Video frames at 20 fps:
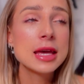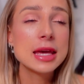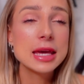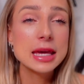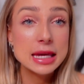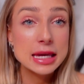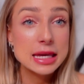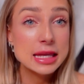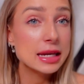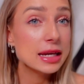
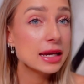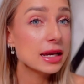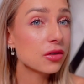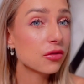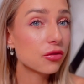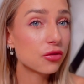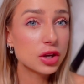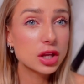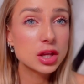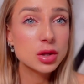
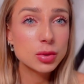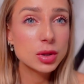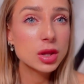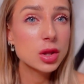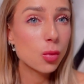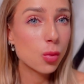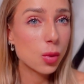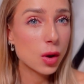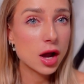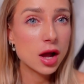eating really,
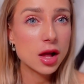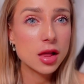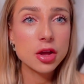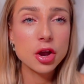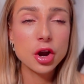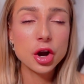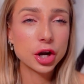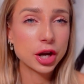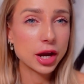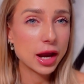really well.
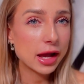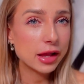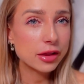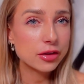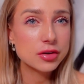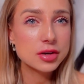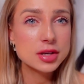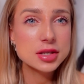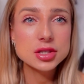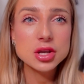Her
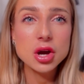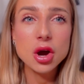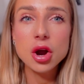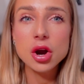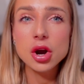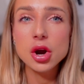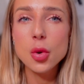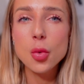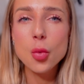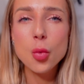calories
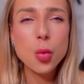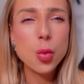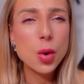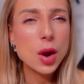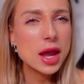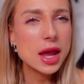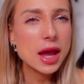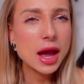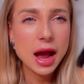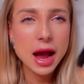are
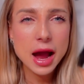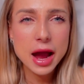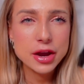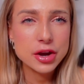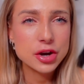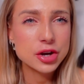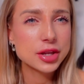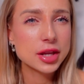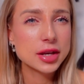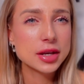way
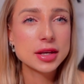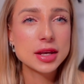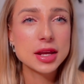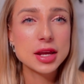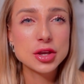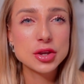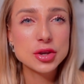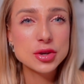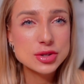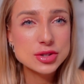higher than
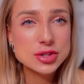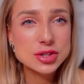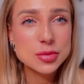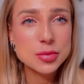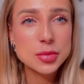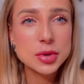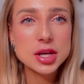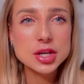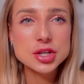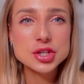they used to
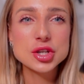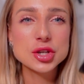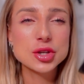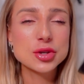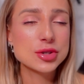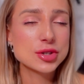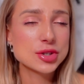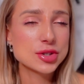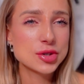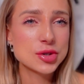be. She
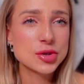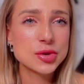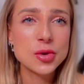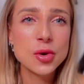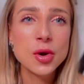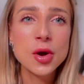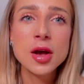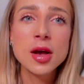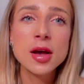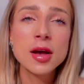used
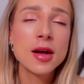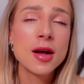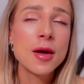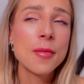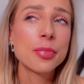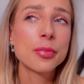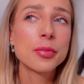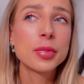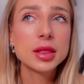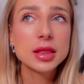to
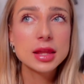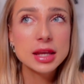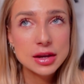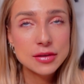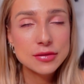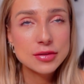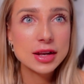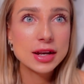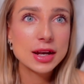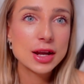
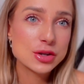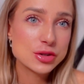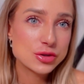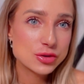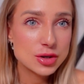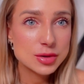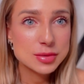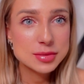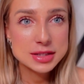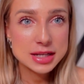believe that
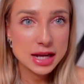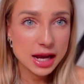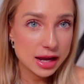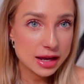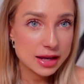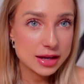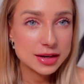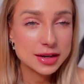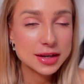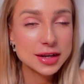extreme
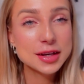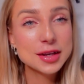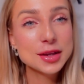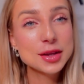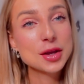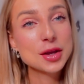dieting,